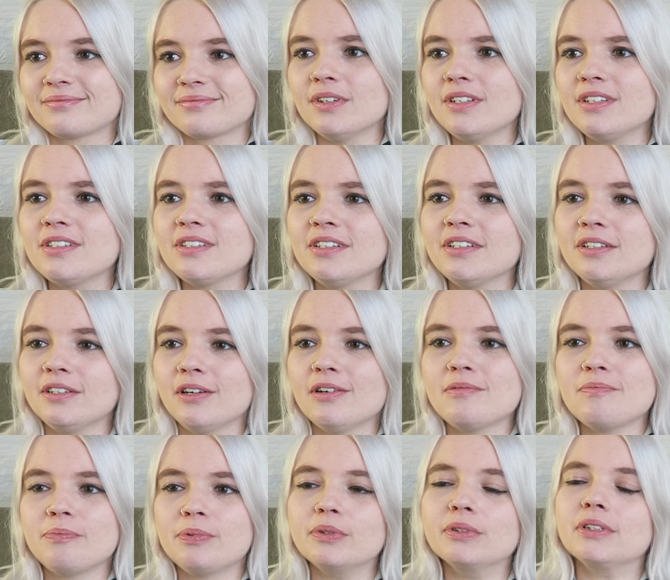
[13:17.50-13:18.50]
Honestly,
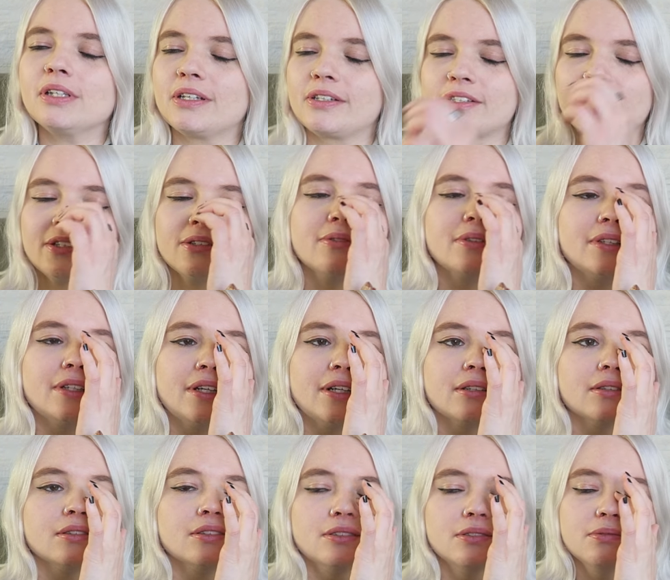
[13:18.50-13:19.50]
don't pull that shit with
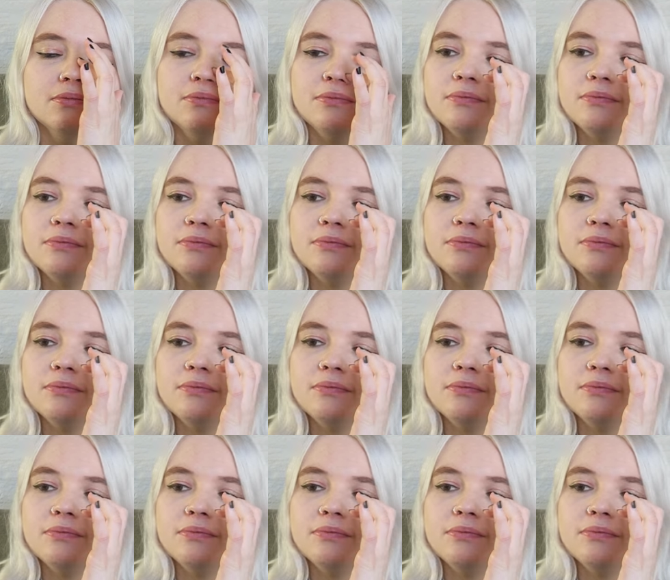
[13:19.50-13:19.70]
Daryl.